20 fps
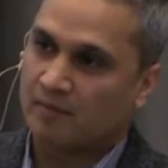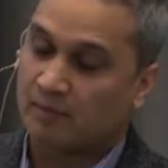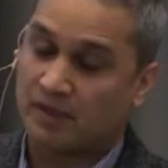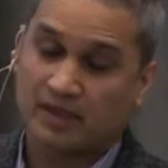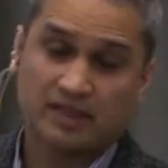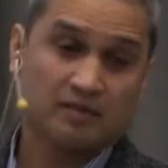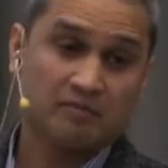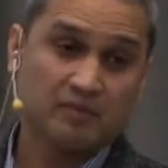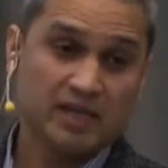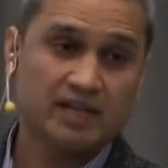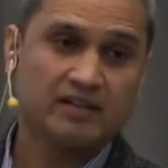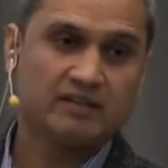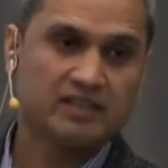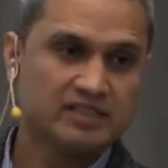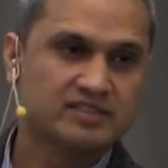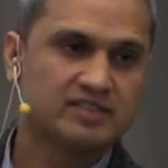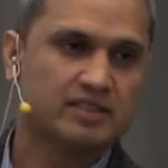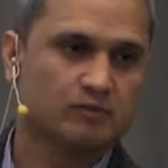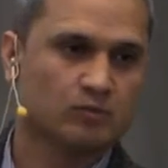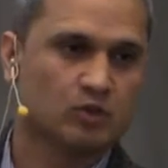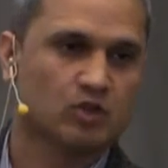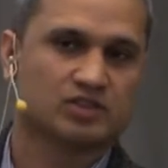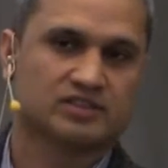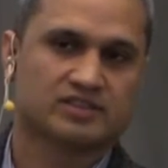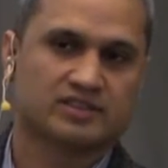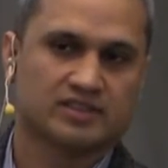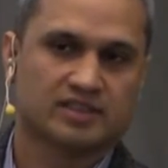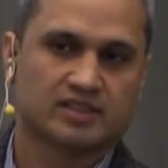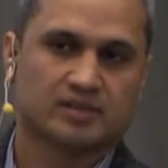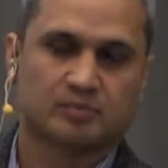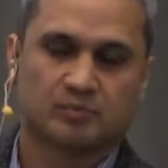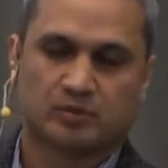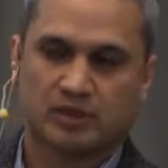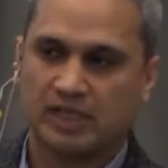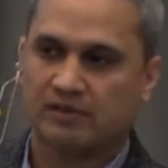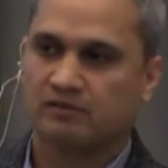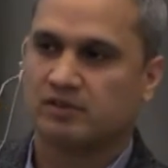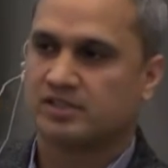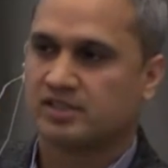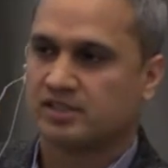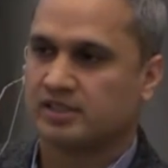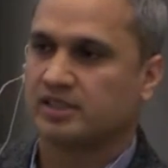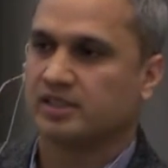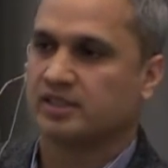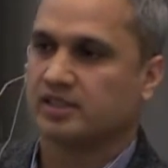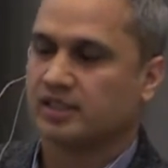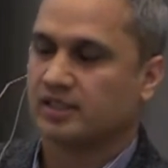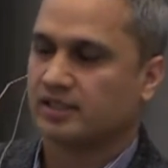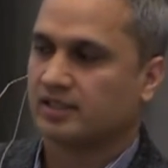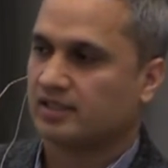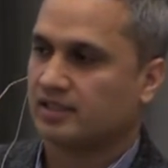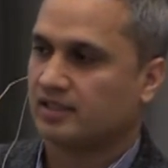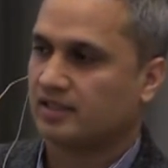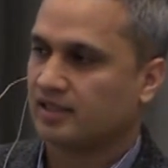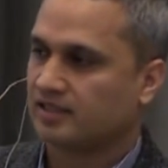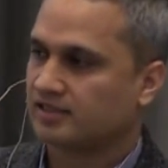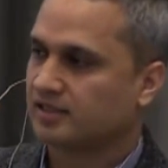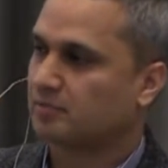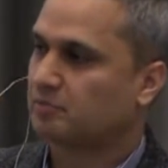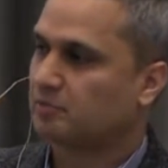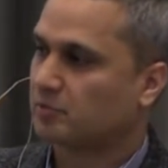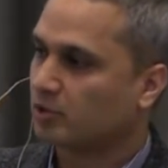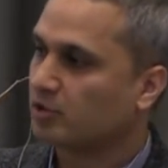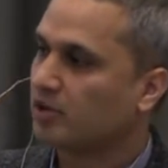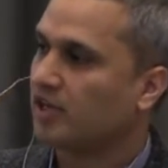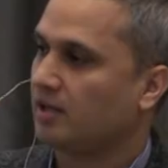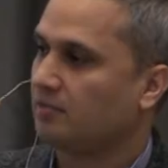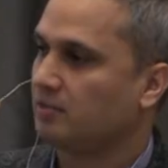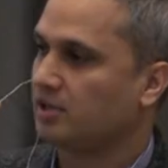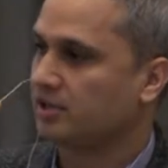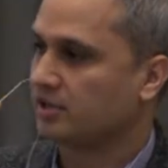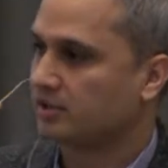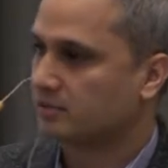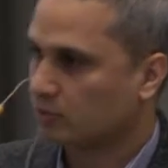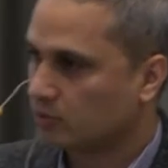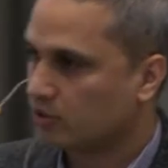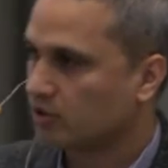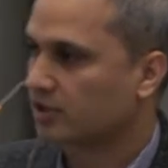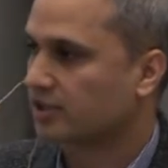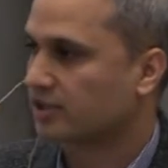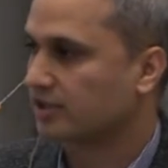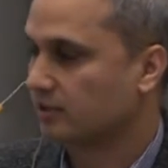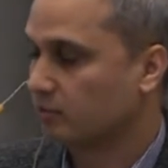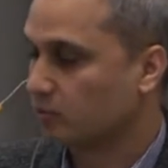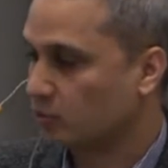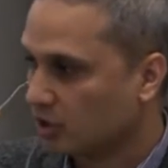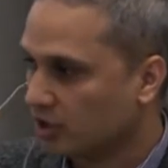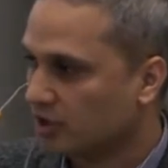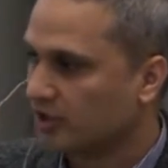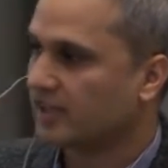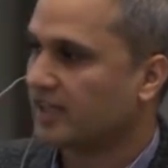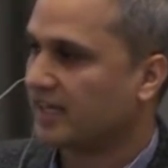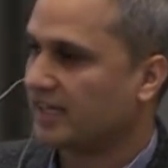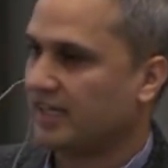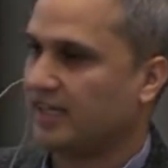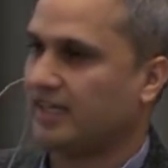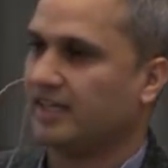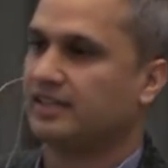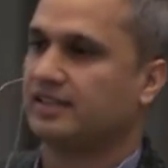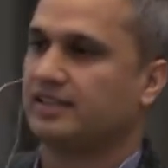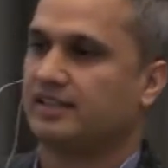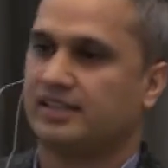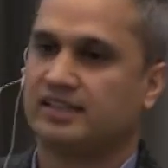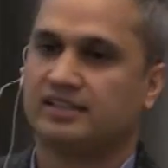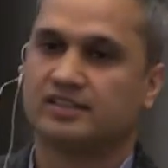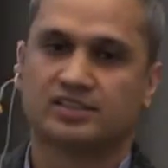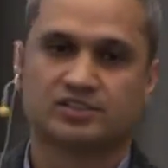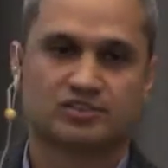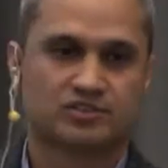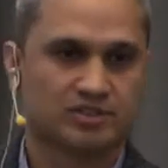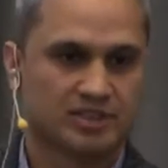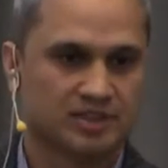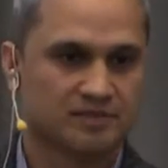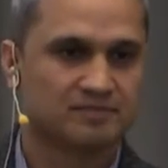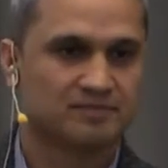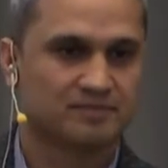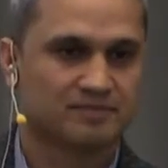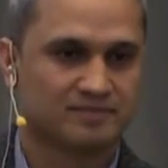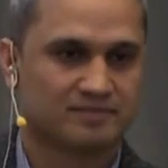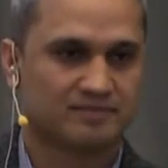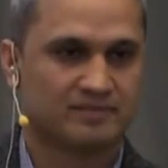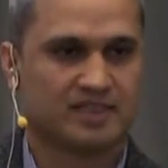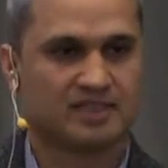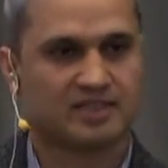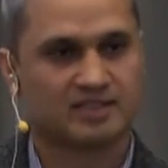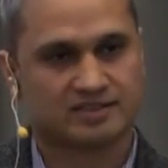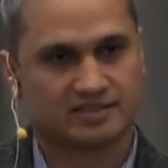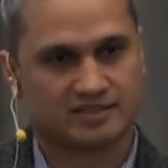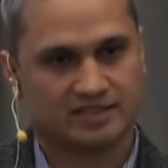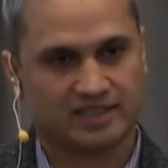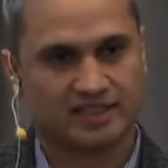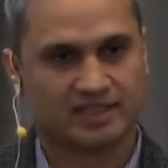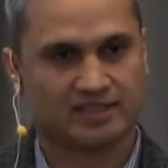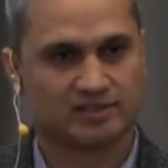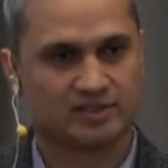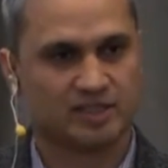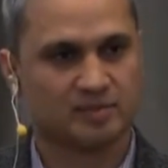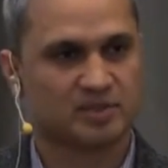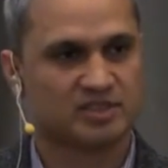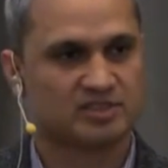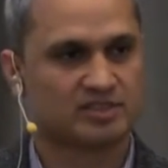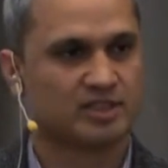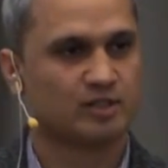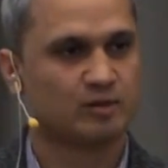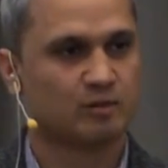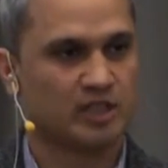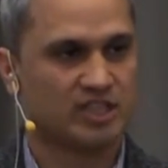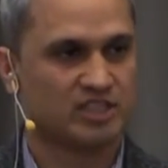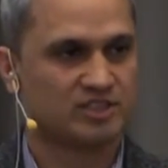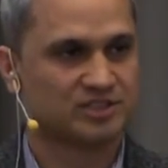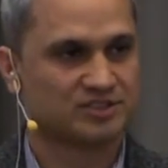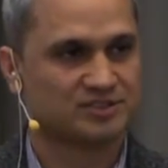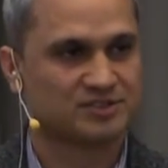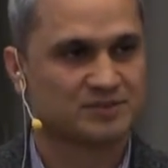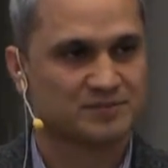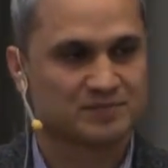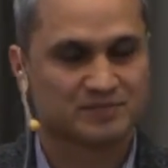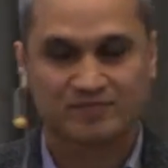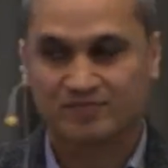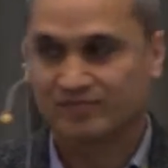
But the main reason was that the privacy is a prohibited world in industry because it limits innovations.